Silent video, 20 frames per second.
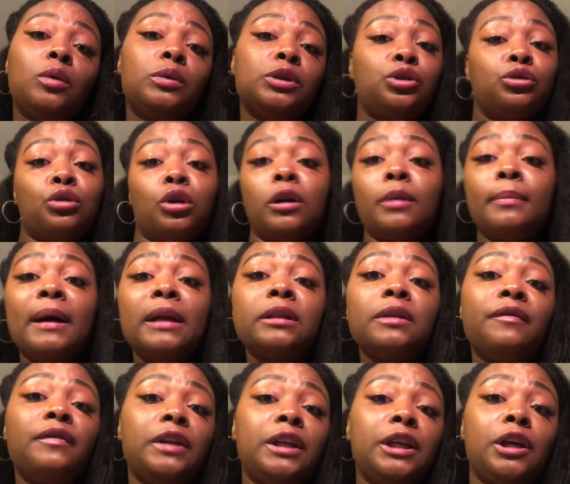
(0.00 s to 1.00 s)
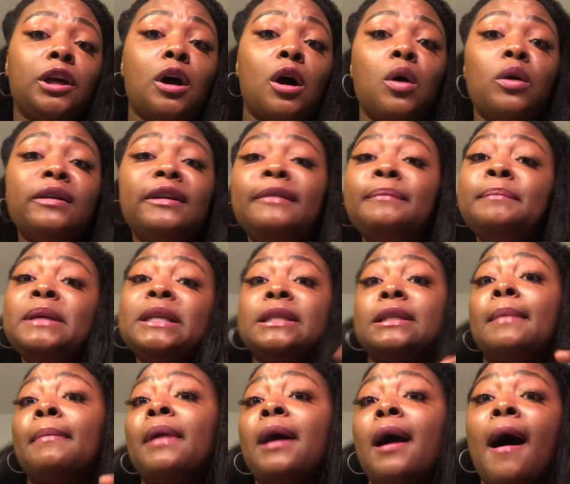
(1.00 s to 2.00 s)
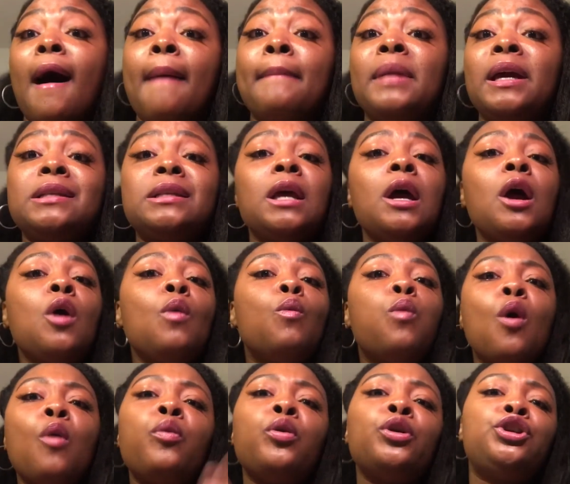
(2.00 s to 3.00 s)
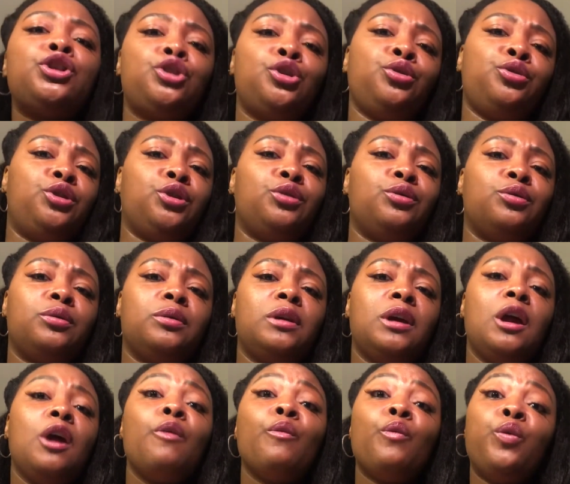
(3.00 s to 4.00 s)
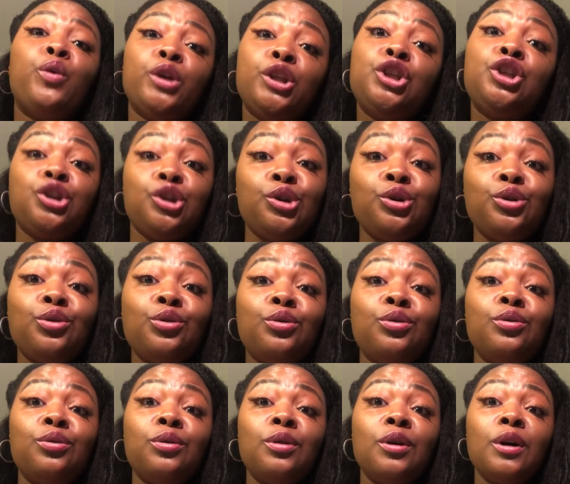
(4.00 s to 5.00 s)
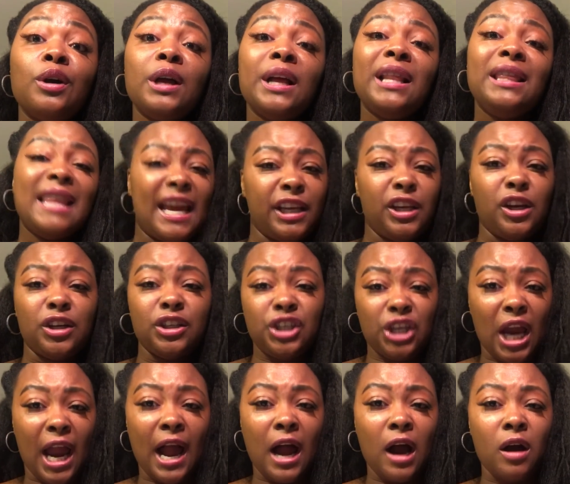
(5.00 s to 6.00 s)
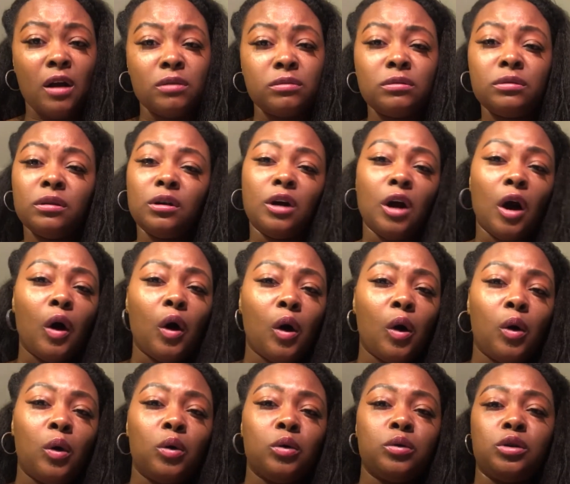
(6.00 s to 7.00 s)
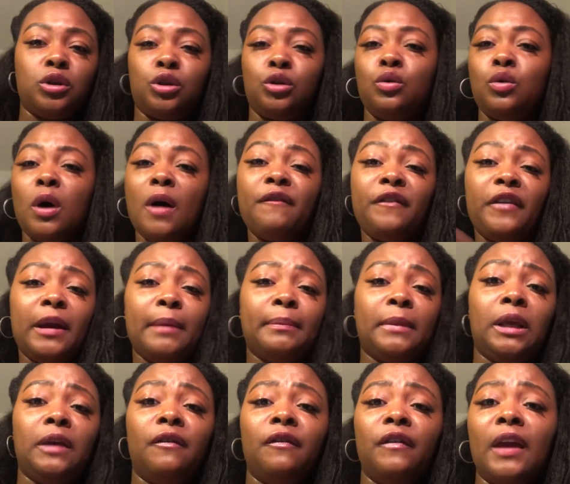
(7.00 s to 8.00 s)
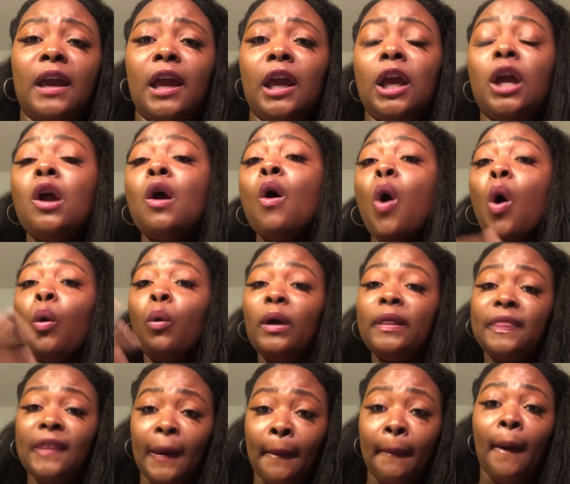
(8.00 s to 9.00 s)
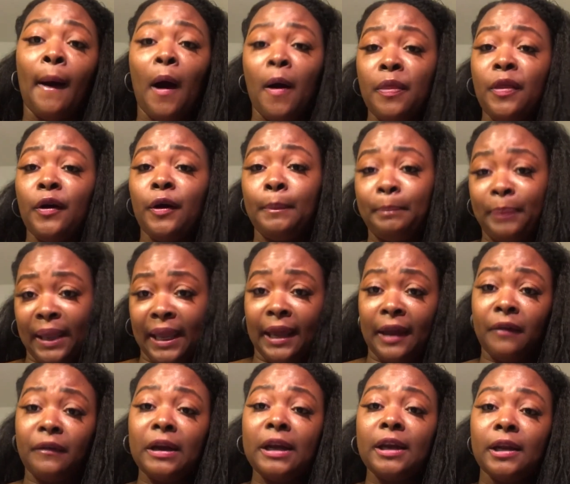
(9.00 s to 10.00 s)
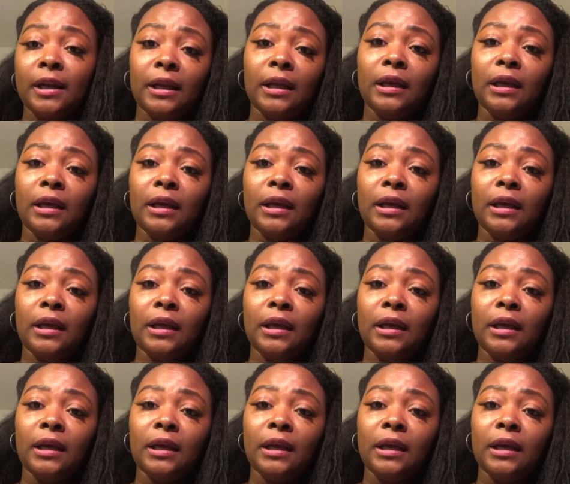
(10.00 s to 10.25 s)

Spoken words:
what you thought about the video. Leave me some comments. What would you do? Would you let your child go to a family event or with their other parent